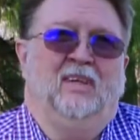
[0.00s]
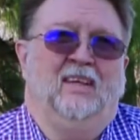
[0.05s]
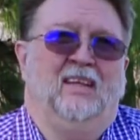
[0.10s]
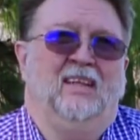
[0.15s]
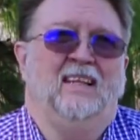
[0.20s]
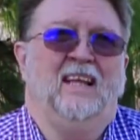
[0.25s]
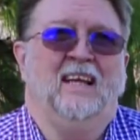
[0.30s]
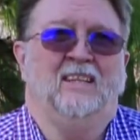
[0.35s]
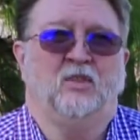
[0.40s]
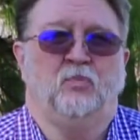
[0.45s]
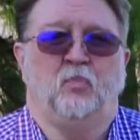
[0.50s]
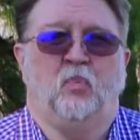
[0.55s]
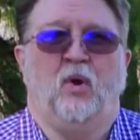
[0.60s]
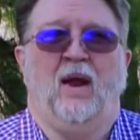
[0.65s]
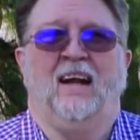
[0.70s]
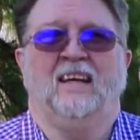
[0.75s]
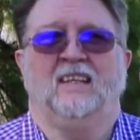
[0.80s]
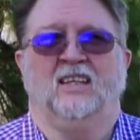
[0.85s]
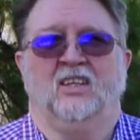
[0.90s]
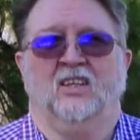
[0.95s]
And that's
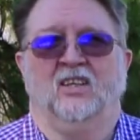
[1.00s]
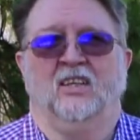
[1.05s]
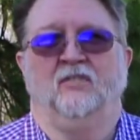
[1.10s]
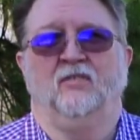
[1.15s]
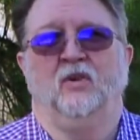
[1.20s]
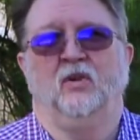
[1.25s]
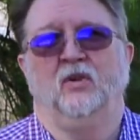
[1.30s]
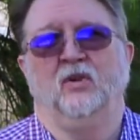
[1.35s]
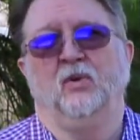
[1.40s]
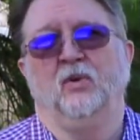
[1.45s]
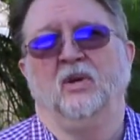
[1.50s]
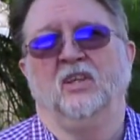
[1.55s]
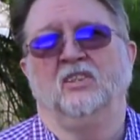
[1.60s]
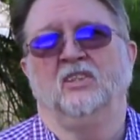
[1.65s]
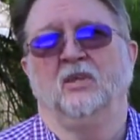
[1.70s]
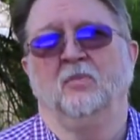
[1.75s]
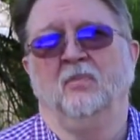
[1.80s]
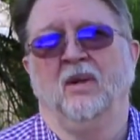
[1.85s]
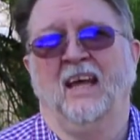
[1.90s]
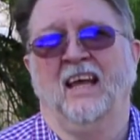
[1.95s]
practical if you're
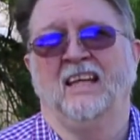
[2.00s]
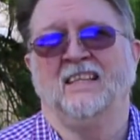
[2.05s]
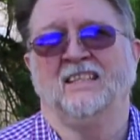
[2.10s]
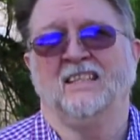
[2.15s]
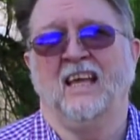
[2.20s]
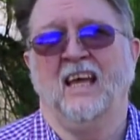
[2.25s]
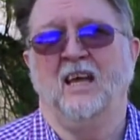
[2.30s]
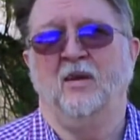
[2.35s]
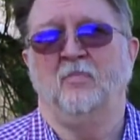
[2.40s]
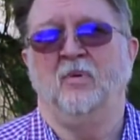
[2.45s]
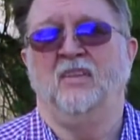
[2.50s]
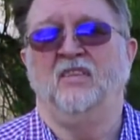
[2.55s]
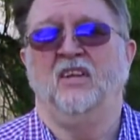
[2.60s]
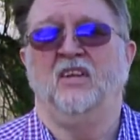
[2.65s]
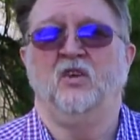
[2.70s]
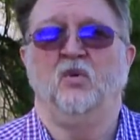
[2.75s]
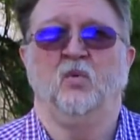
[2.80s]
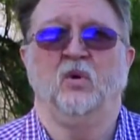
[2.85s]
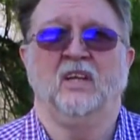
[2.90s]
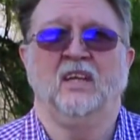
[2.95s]
doing some landscape
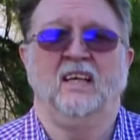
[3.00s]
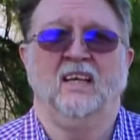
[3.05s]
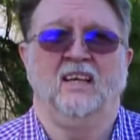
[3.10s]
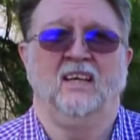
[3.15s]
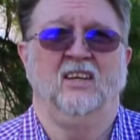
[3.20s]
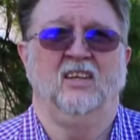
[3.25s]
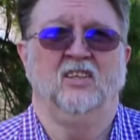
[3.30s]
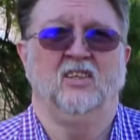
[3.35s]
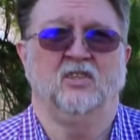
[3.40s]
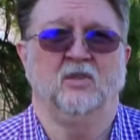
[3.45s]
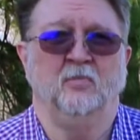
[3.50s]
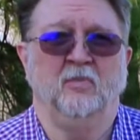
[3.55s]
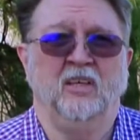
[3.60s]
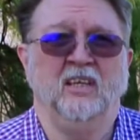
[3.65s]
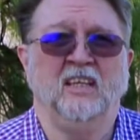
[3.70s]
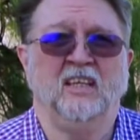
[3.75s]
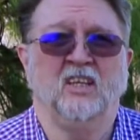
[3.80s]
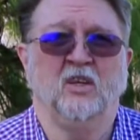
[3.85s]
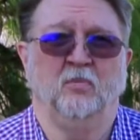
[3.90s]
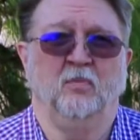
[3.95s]
and then you want to get into
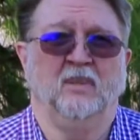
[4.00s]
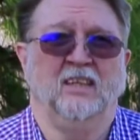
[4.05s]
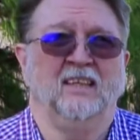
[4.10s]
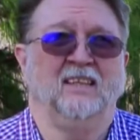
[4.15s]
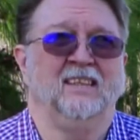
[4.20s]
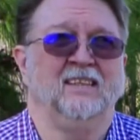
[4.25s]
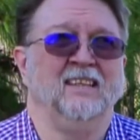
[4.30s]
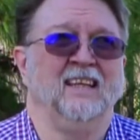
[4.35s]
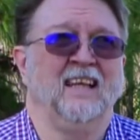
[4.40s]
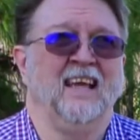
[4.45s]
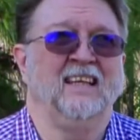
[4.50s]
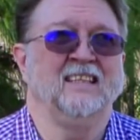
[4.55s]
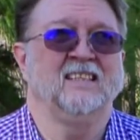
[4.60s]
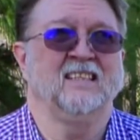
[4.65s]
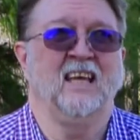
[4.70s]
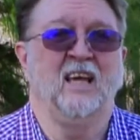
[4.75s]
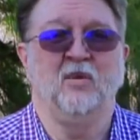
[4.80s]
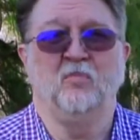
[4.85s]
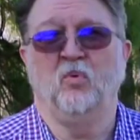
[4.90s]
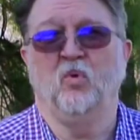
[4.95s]
some intimate
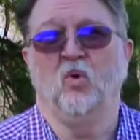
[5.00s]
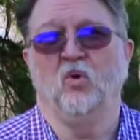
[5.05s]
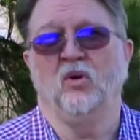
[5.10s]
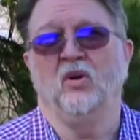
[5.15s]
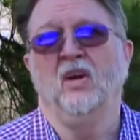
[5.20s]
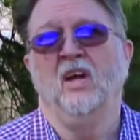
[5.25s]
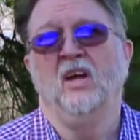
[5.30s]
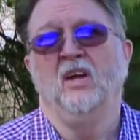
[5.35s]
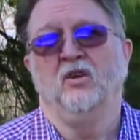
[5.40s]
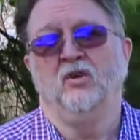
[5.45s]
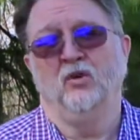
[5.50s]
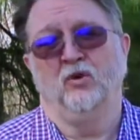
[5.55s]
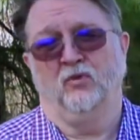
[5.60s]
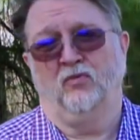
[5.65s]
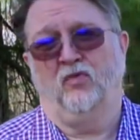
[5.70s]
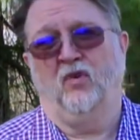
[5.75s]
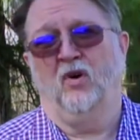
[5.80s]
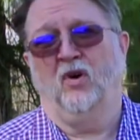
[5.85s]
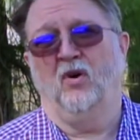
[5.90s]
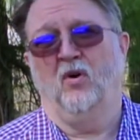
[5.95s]
landscape, or
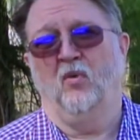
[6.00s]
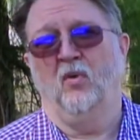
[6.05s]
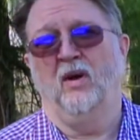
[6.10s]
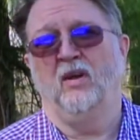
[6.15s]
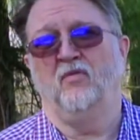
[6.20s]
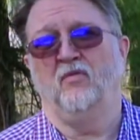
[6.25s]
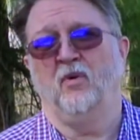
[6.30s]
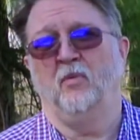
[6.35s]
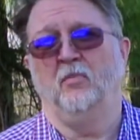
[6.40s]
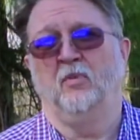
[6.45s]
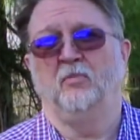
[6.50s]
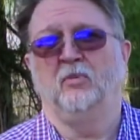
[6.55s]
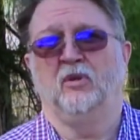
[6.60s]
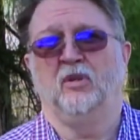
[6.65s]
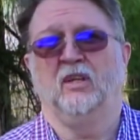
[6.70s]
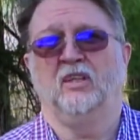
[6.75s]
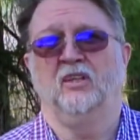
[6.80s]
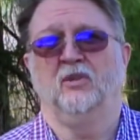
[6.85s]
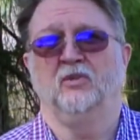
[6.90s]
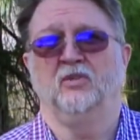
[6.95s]
you're far away from a
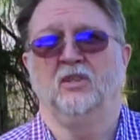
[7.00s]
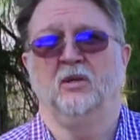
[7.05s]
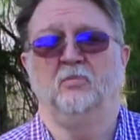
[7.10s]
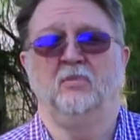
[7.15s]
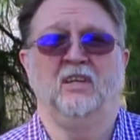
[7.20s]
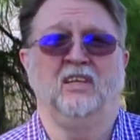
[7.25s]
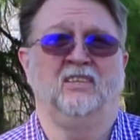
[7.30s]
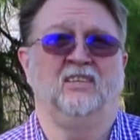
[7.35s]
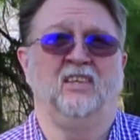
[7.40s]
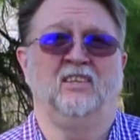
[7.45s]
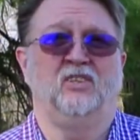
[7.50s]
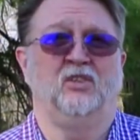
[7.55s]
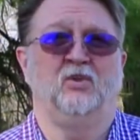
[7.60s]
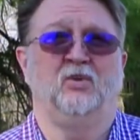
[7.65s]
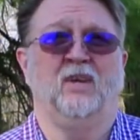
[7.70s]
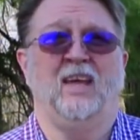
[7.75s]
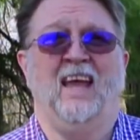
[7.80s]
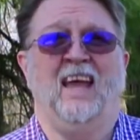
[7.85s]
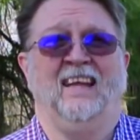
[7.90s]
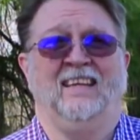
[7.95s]
particular subject
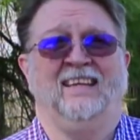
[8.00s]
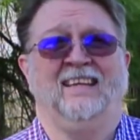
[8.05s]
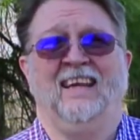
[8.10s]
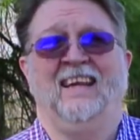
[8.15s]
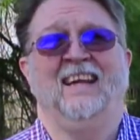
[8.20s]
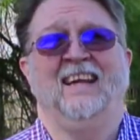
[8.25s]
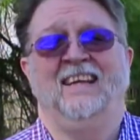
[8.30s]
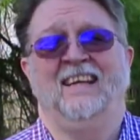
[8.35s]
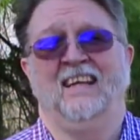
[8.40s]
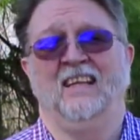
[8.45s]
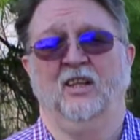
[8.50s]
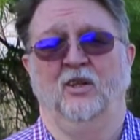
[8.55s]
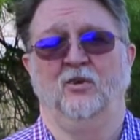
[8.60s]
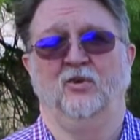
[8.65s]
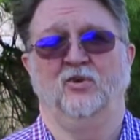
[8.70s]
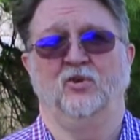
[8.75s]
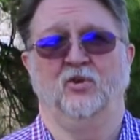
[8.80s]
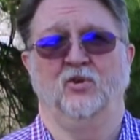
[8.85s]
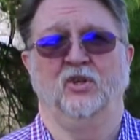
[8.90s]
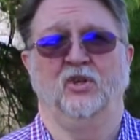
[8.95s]
that you can't get any
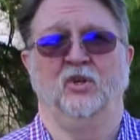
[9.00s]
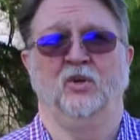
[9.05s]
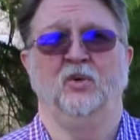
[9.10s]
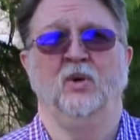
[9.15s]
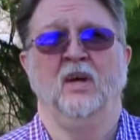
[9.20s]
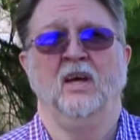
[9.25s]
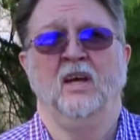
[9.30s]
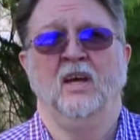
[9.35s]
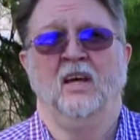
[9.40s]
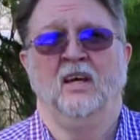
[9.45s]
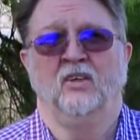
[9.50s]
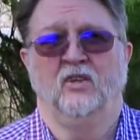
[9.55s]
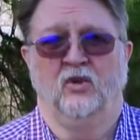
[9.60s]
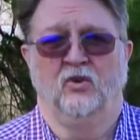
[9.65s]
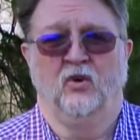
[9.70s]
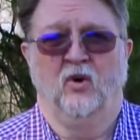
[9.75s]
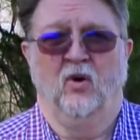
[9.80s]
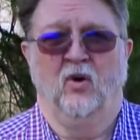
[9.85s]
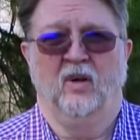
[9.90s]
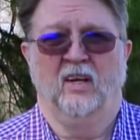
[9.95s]
closer
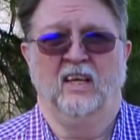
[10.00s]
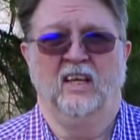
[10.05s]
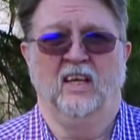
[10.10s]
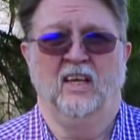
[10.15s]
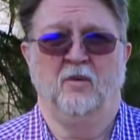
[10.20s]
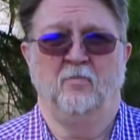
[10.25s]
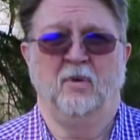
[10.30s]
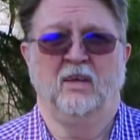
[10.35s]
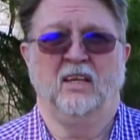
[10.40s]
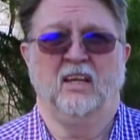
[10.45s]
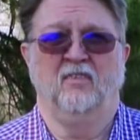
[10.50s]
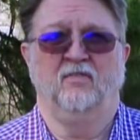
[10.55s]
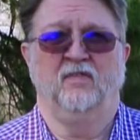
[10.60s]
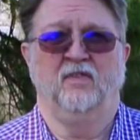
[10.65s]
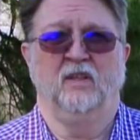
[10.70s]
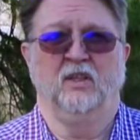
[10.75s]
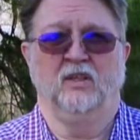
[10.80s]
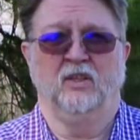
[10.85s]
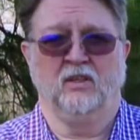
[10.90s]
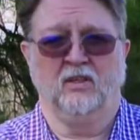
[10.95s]
to draw it in and make
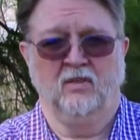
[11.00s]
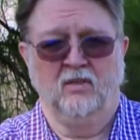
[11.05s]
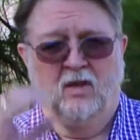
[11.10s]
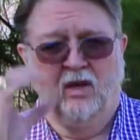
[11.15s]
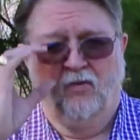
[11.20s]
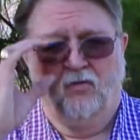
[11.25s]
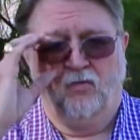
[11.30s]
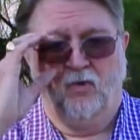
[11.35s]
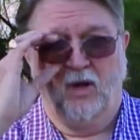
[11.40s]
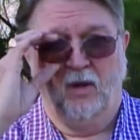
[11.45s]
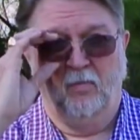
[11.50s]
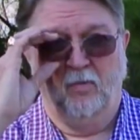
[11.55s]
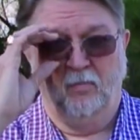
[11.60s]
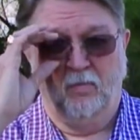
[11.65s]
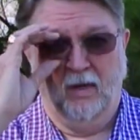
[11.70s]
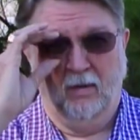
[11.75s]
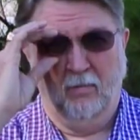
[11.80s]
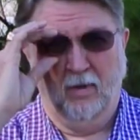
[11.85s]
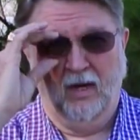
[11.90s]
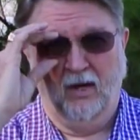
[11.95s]
it fill the
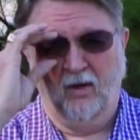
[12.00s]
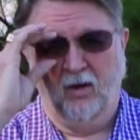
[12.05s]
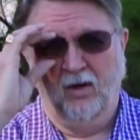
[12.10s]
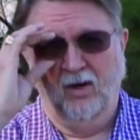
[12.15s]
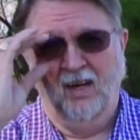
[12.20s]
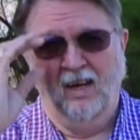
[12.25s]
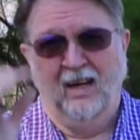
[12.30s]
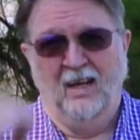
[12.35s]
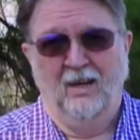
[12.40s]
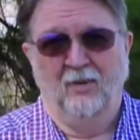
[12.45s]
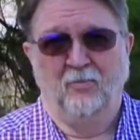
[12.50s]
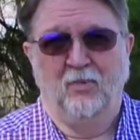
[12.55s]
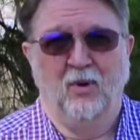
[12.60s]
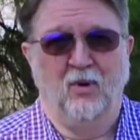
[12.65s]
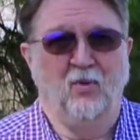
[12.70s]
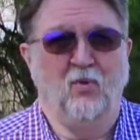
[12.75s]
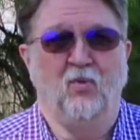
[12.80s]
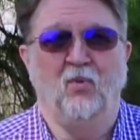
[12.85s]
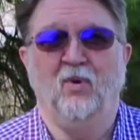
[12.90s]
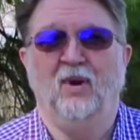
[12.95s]
frame a bit better.
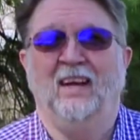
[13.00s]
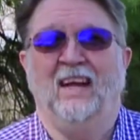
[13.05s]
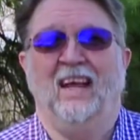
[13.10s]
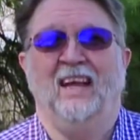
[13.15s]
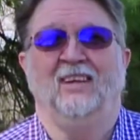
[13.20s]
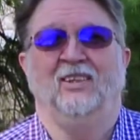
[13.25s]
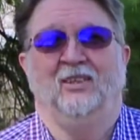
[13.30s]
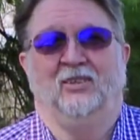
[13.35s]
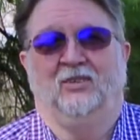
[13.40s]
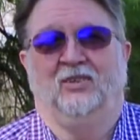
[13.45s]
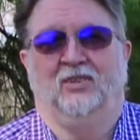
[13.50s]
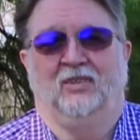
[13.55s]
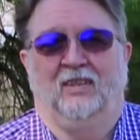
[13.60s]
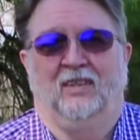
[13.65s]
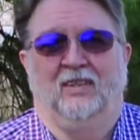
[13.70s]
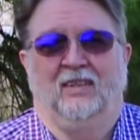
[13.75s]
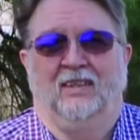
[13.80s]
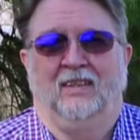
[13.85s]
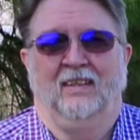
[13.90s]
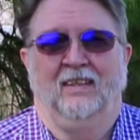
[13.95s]
But what else
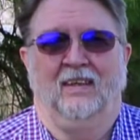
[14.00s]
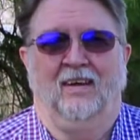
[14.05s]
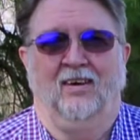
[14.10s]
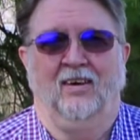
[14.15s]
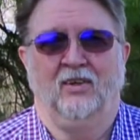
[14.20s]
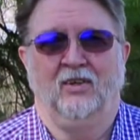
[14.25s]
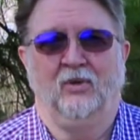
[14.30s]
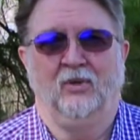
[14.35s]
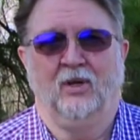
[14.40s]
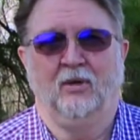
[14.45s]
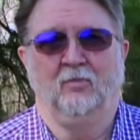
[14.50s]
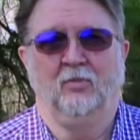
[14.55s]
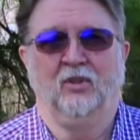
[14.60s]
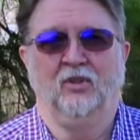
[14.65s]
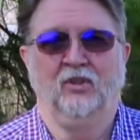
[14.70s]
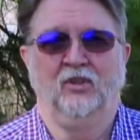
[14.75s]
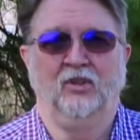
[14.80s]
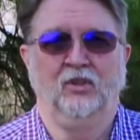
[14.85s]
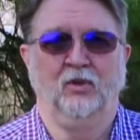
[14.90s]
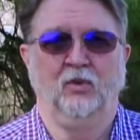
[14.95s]
are you
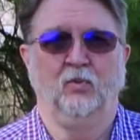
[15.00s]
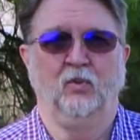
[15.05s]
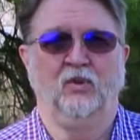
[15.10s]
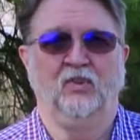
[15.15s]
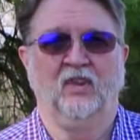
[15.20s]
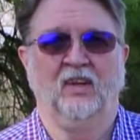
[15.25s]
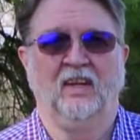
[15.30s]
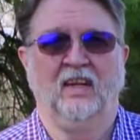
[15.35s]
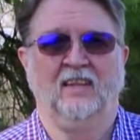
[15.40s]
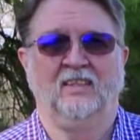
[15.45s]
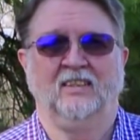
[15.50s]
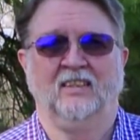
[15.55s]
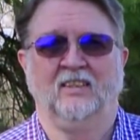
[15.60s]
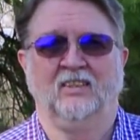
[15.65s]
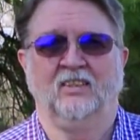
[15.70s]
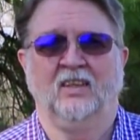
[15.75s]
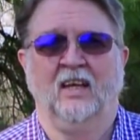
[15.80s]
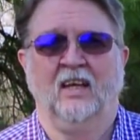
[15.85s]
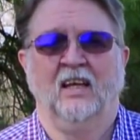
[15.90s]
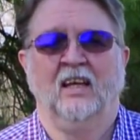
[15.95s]
able to do with the
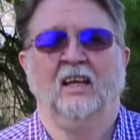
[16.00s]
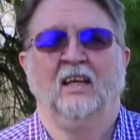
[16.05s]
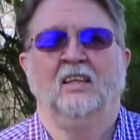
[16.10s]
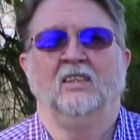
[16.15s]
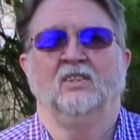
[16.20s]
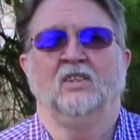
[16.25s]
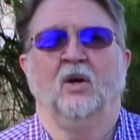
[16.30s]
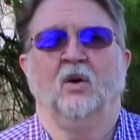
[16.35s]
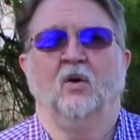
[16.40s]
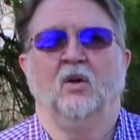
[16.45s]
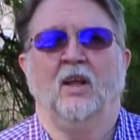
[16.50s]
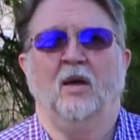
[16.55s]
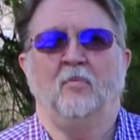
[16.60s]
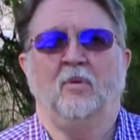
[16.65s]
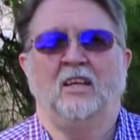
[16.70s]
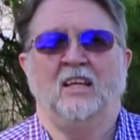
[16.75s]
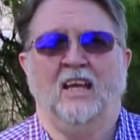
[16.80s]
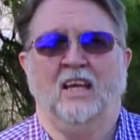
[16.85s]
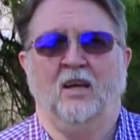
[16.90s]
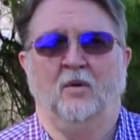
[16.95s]
lenses? So
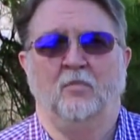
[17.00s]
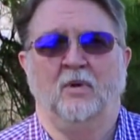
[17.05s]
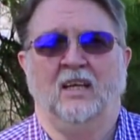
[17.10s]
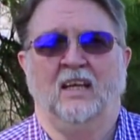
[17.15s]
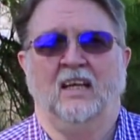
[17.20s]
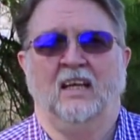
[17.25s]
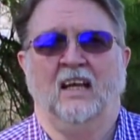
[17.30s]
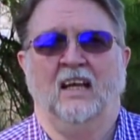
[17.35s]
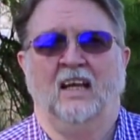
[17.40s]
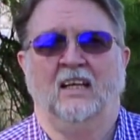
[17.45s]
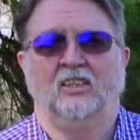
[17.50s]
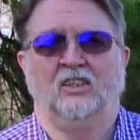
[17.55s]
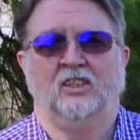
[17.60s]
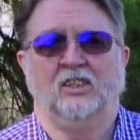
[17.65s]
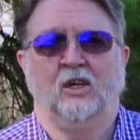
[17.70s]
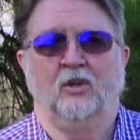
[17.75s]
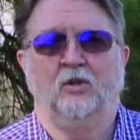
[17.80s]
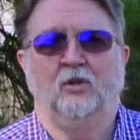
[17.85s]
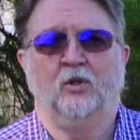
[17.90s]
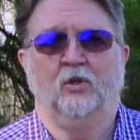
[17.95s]
let me take a minute
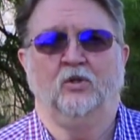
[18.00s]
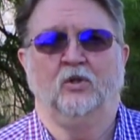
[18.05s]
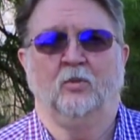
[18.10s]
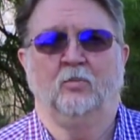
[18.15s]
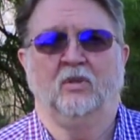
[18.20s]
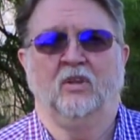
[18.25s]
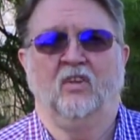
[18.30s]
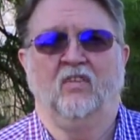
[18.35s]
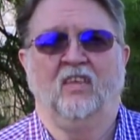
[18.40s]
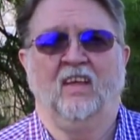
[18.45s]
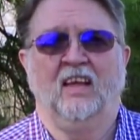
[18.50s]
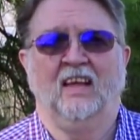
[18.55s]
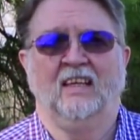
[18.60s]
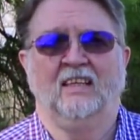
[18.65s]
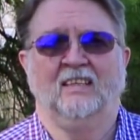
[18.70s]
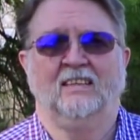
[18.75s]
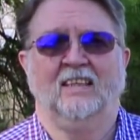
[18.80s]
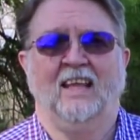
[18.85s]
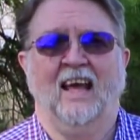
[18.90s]
and show you some of the things